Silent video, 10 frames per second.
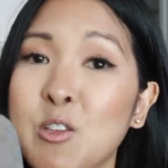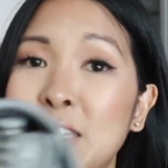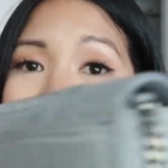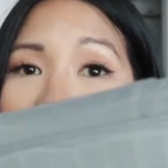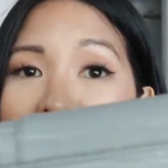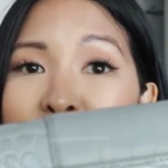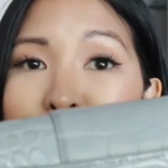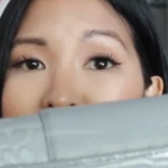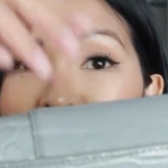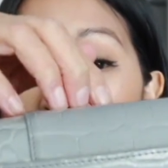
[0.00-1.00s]
instead of having
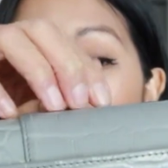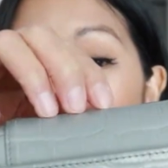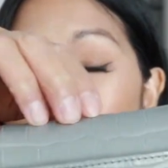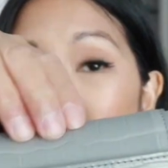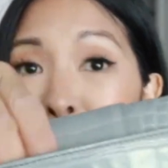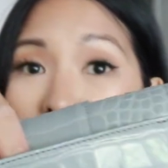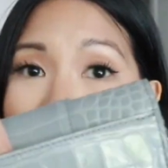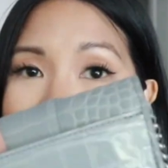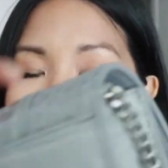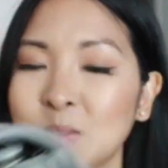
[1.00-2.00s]
my phone in the
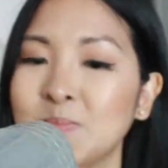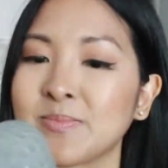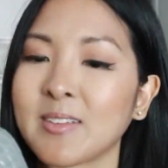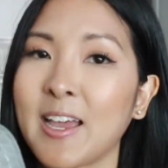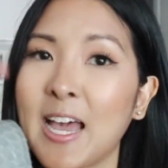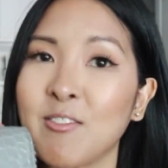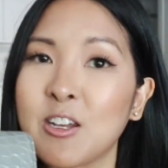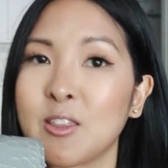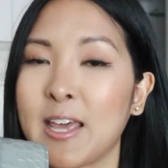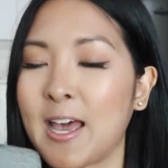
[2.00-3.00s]
back, I have it
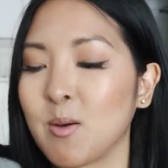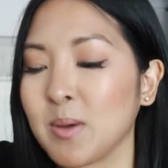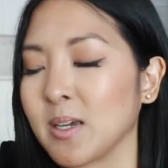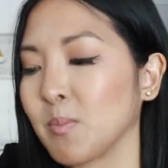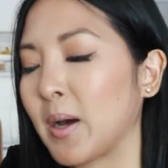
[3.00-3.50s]
in the handbag.